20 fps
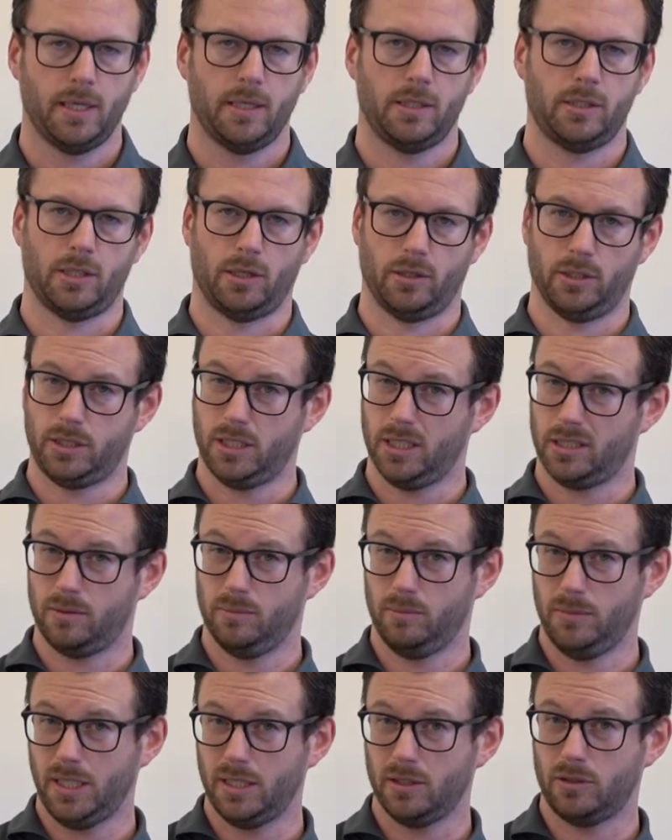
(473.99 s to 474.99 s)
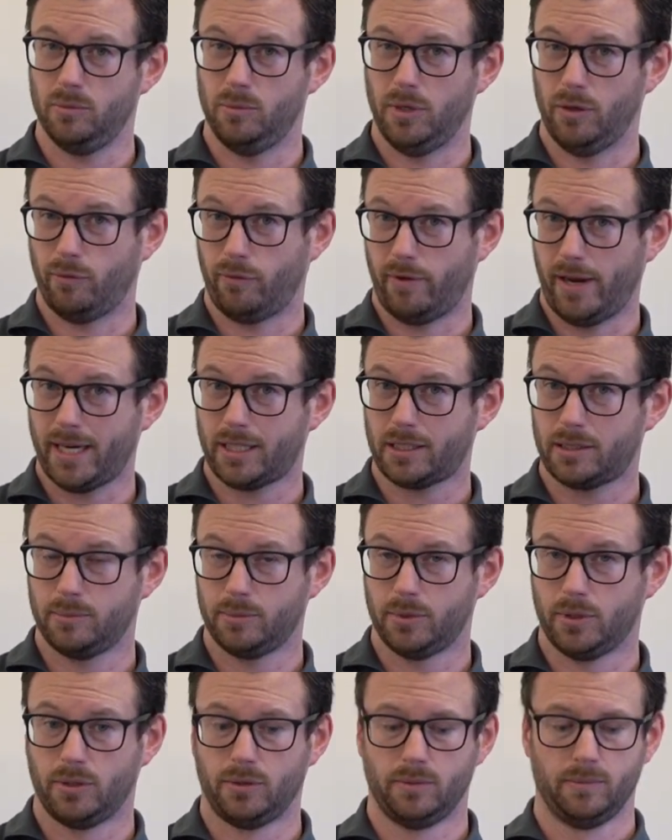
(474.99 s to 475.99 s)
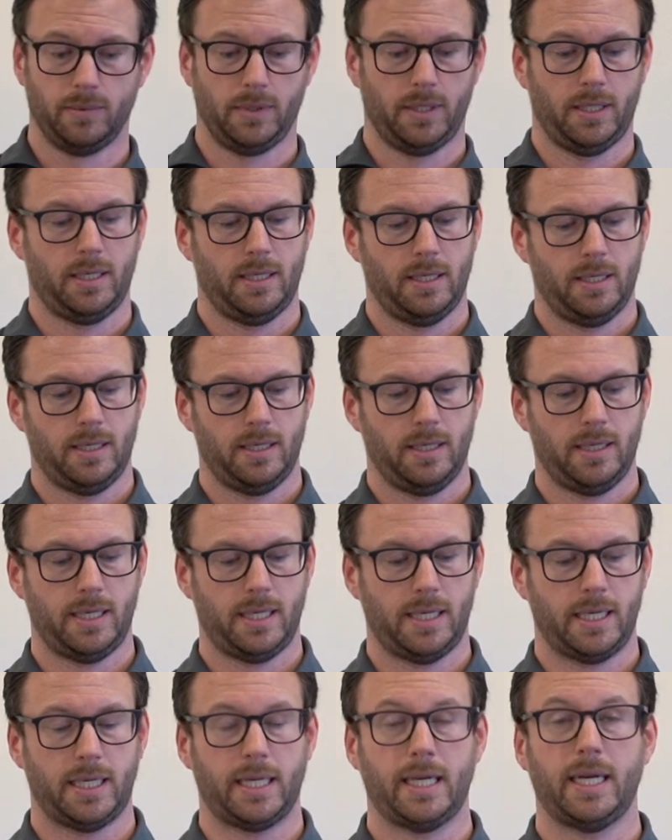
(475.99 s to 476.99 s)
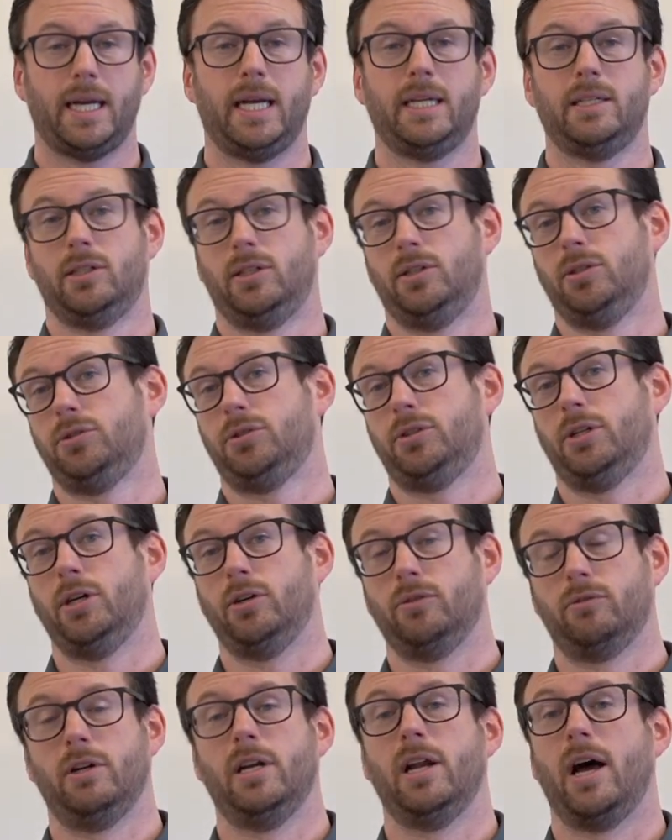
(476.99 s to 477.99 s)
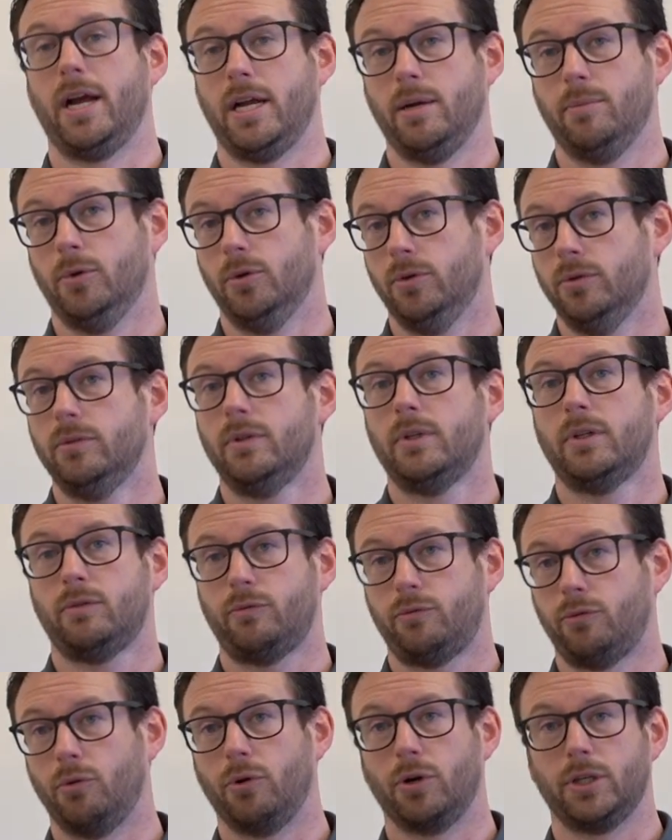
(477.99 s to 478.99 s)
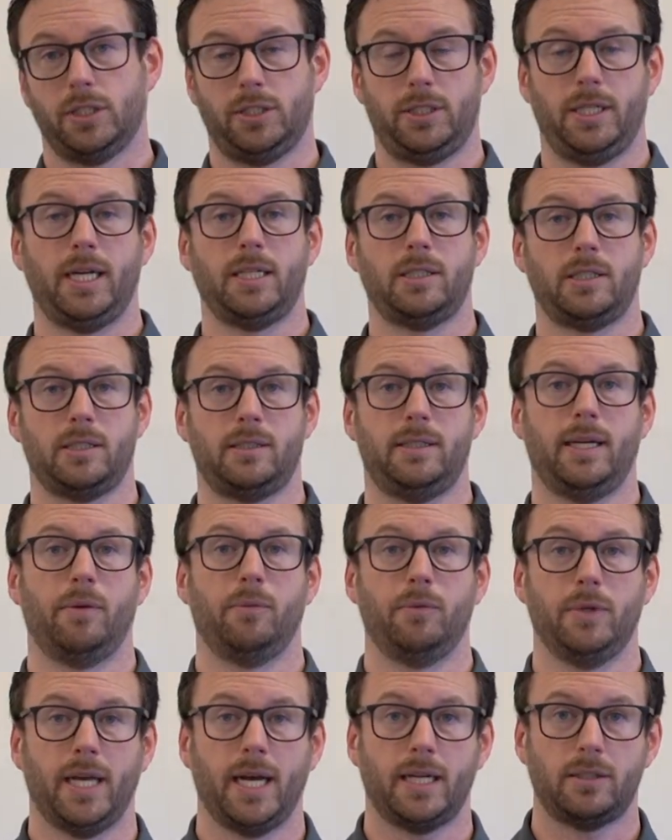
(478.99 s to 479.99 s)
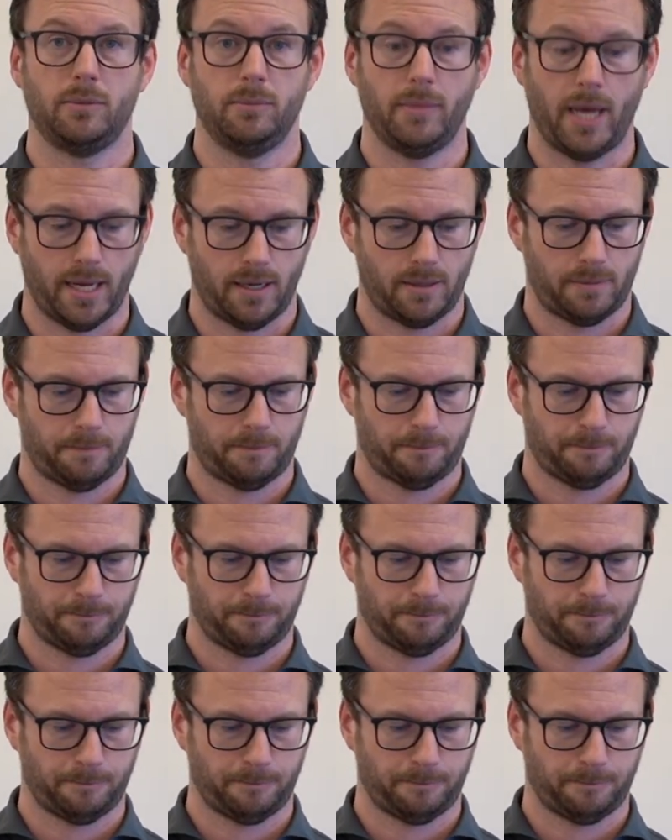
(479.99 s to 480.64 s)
So the system needed to be flexible and also reliable for the changes that we had to make